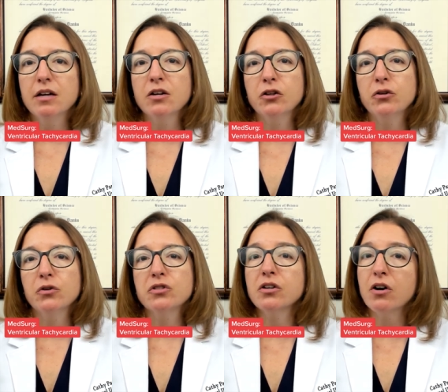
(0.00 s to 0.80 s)

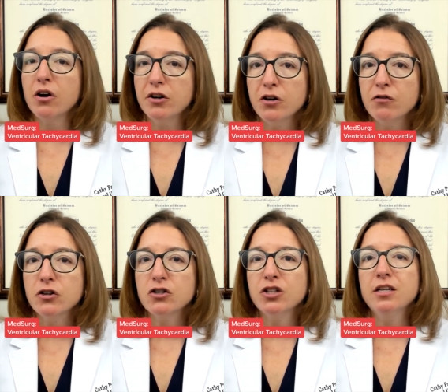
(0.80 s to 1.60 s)
includes
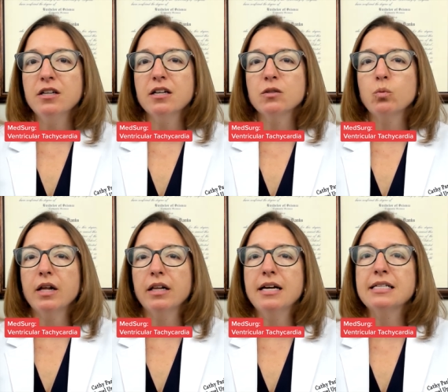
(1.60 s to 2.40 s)
cardioversion as
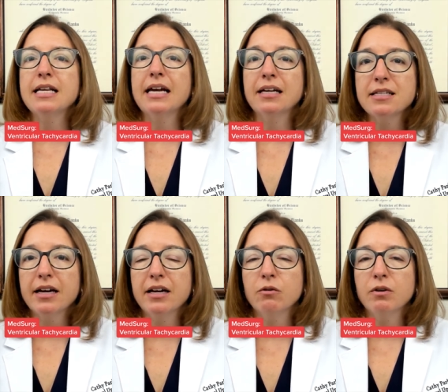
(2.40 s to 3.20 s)
well as
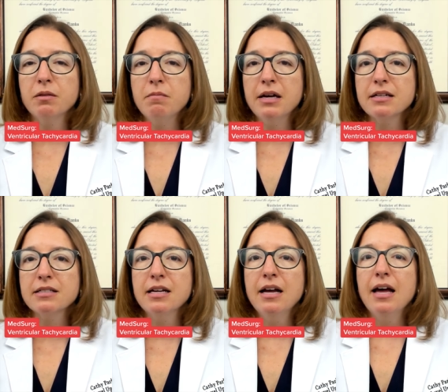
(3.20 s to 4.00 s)

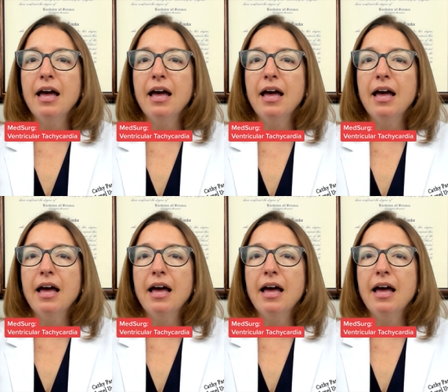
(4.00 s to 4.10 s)
antiarrhythmics